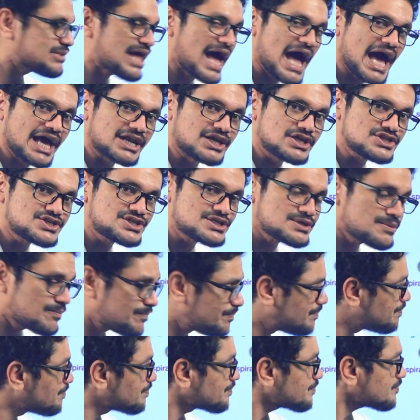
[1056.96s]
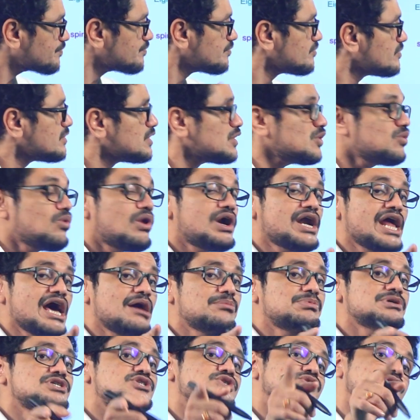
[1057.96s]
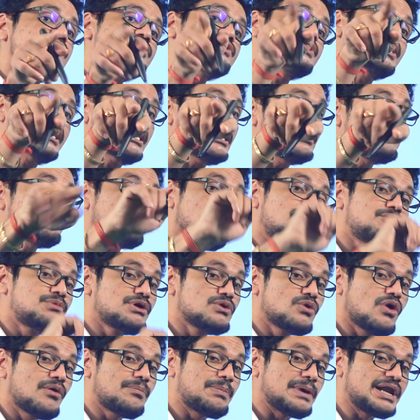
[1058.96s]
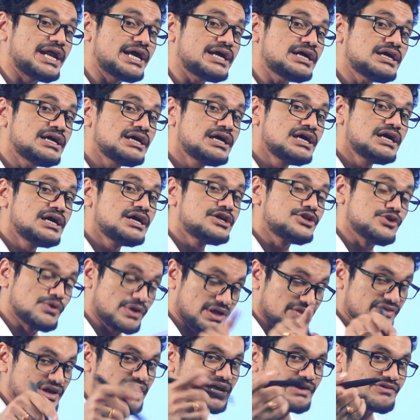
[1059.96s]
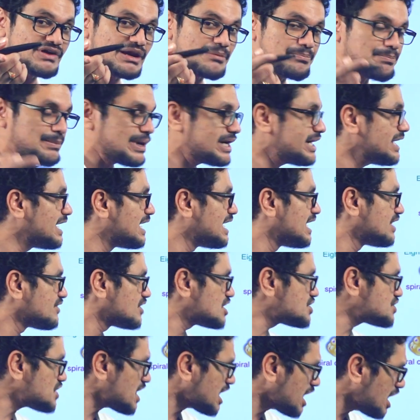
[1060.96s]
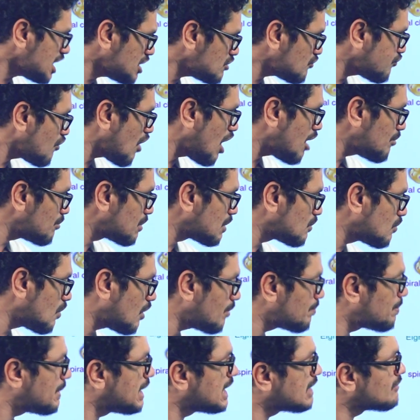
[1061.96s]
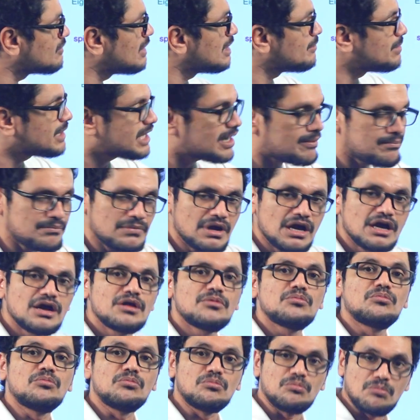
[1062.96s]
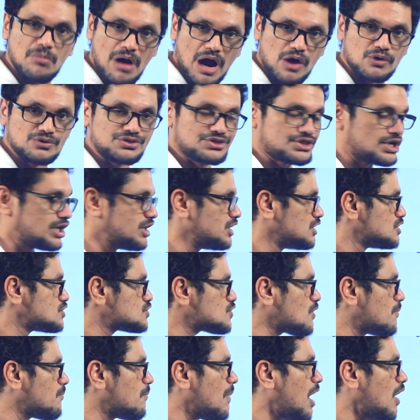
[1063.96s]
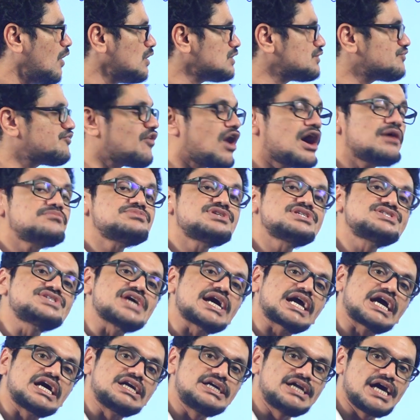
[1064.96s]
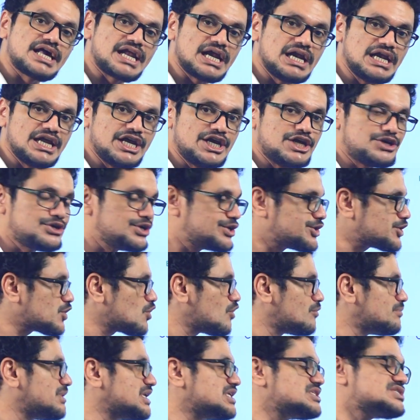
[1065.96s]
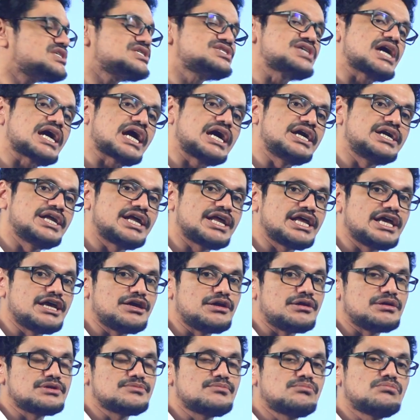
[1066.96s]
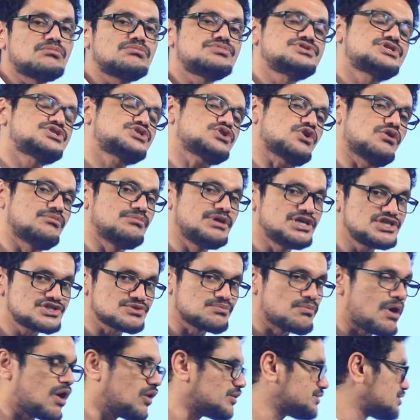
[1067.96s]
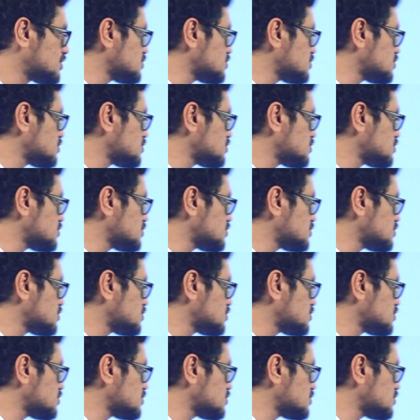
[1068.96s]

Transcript: the anus, what happens to the second formed opening during the development? The second formed opening will become mouth. So mouth forms secondarily. Deutero means secondary, stome means mouth.